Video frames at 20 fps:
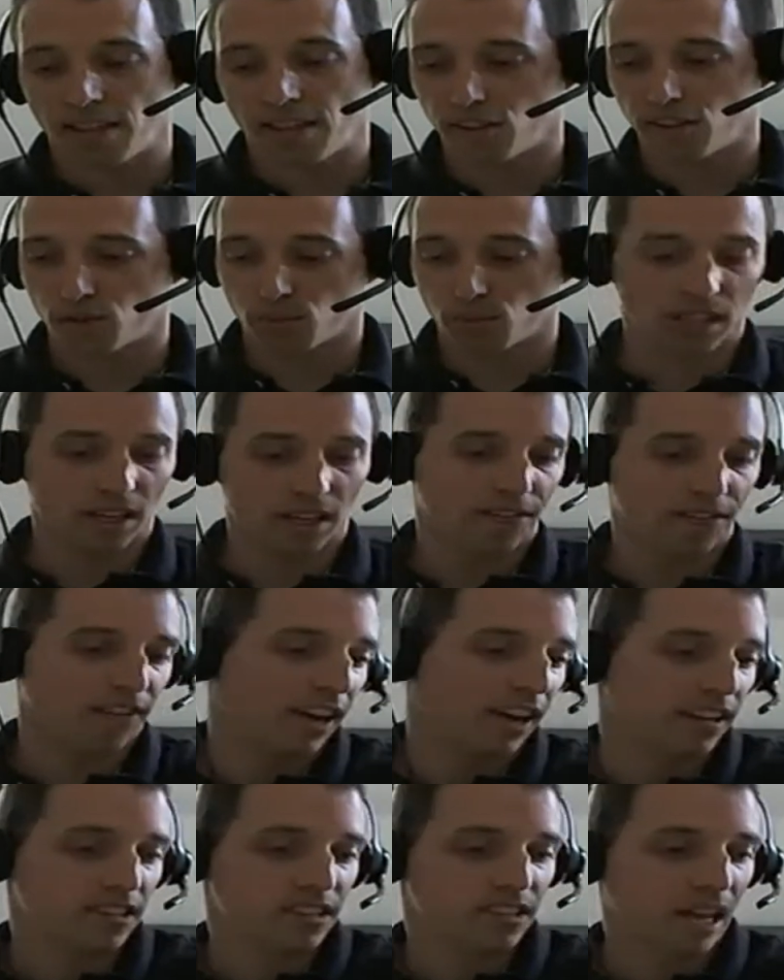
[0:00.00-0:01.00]
these really
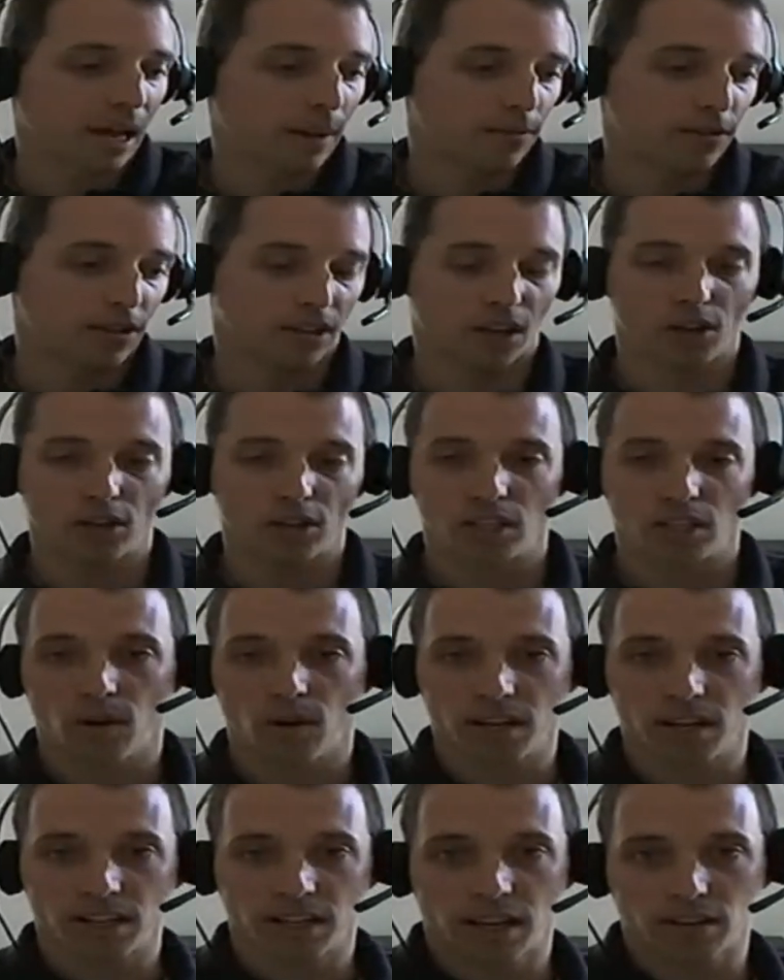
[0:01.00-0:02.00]
advanced steps and they only
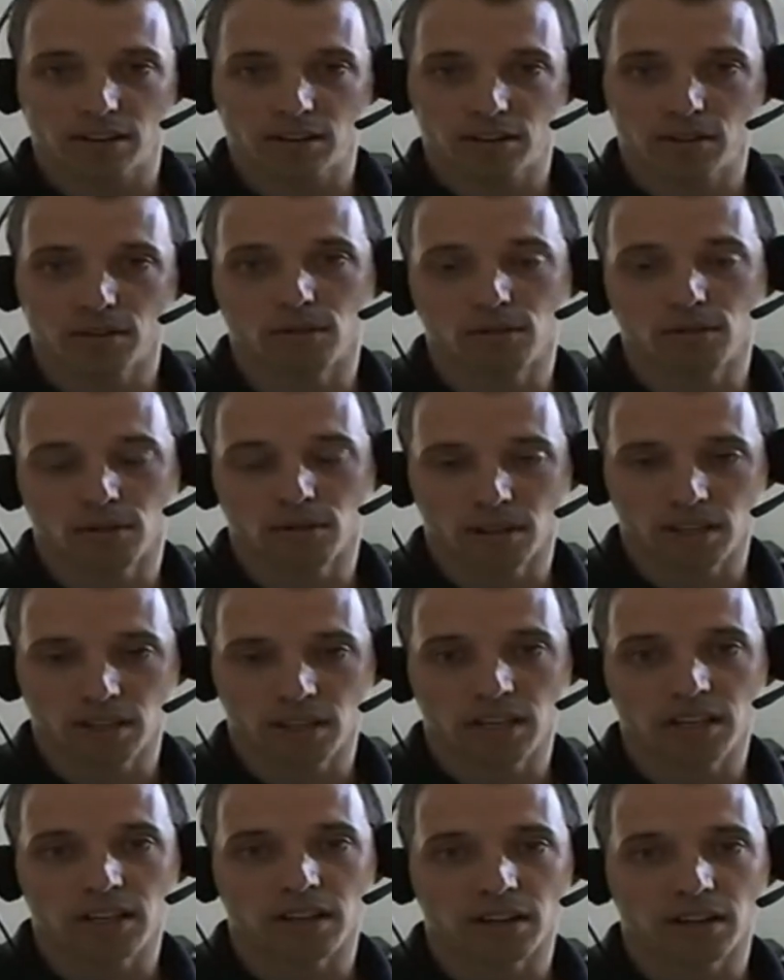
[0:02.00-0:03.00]
want to get to
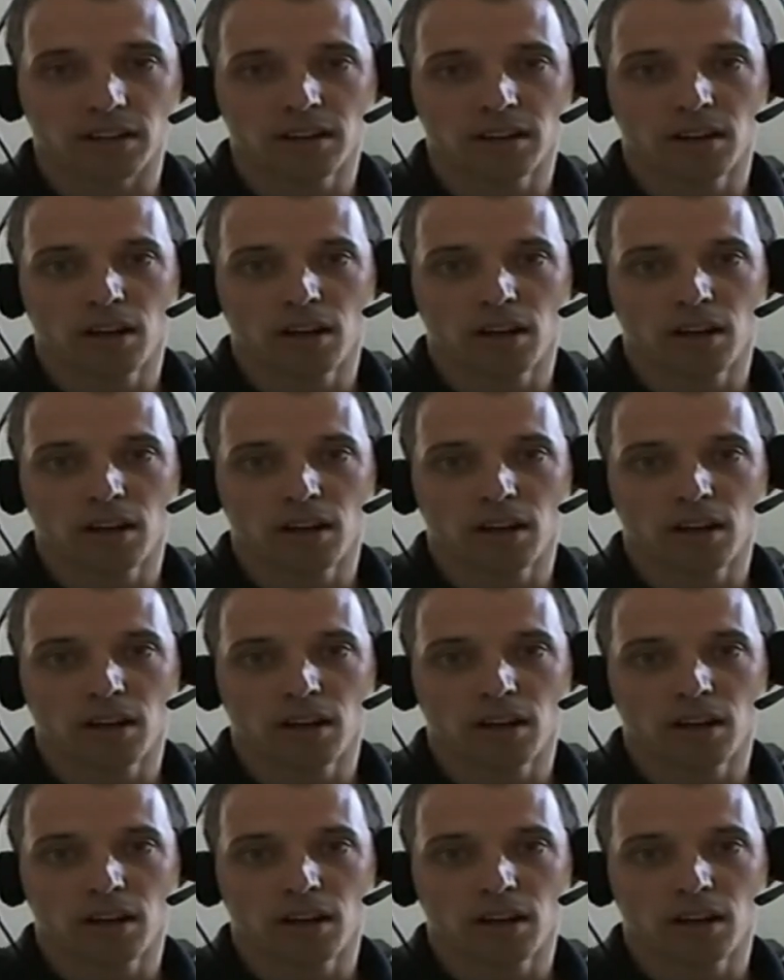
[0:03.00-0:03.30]
here.